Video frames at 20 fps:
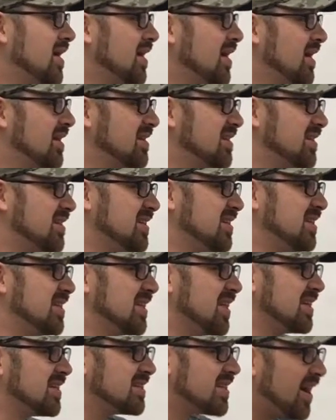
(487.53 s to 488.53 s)
Do you think he
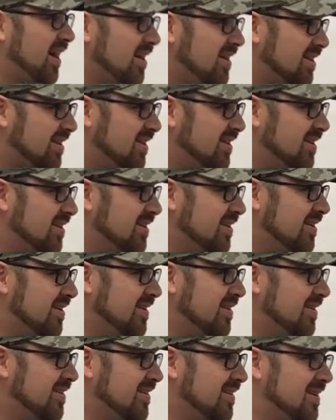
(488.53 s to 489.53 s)
liked that?
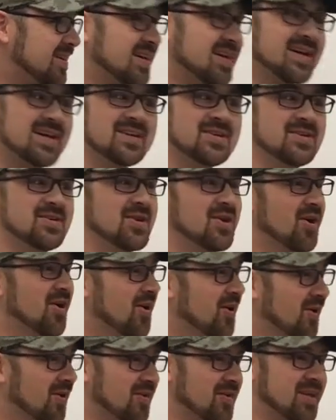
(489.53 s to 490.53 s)

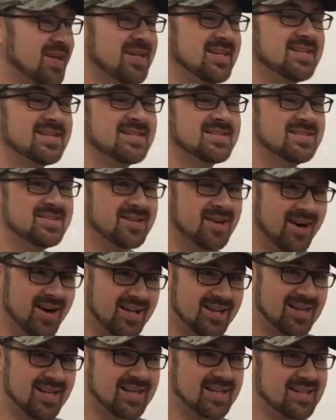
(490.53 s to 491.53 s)
No. no, he did
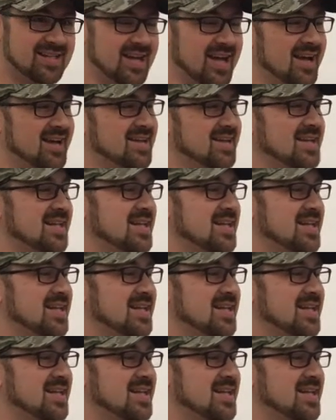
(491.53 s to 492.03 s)
not like that.